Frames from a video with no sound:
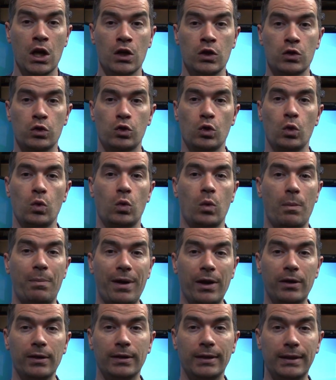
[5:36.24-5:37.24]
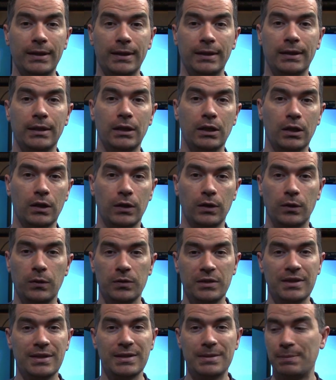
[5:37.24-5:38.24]
So apparently
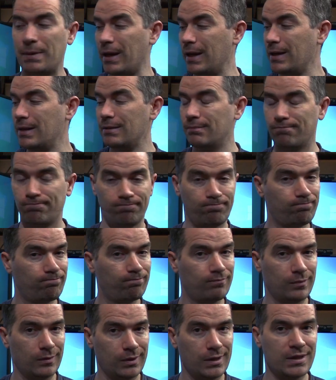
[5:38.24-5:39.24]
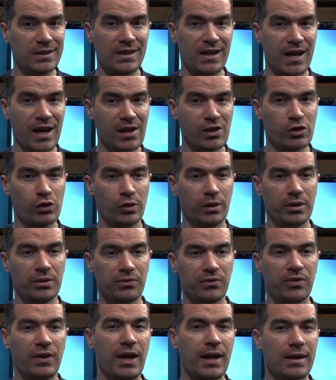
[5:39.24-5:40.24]
using this paint doesn't actually
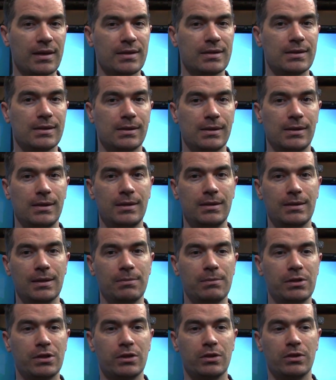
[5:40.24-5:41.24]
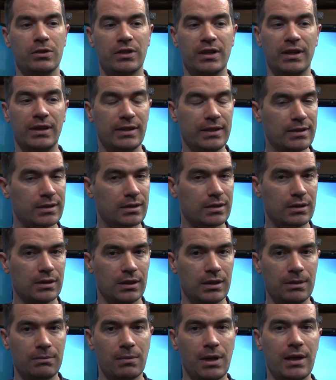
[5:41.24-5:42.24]
affect the temperatures, at least
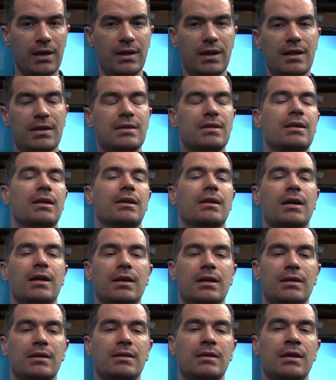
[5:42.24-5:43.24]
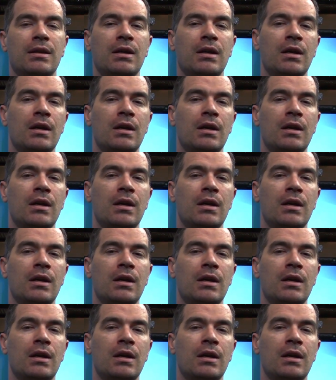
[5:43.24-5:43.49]
in my testing, that is.